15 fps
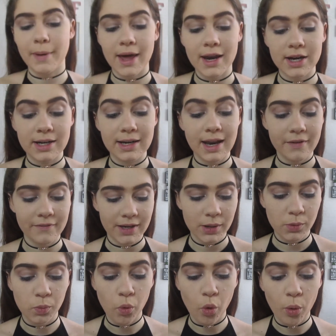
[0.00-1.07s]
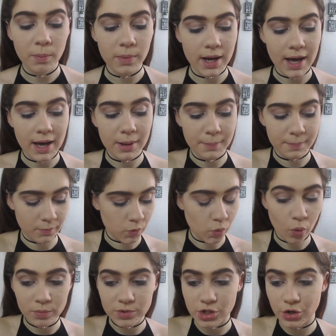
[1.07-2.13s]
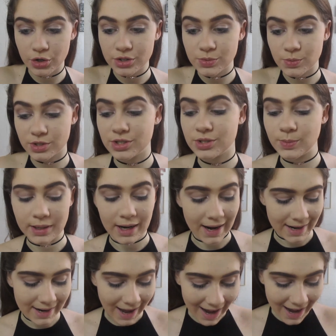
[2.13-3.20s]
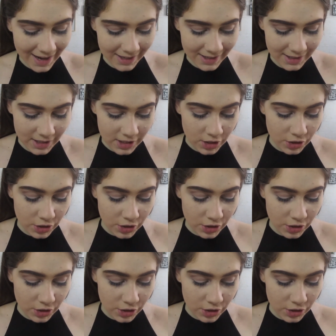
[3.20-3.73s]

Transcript: palette, lovely warm tones, which is what I like.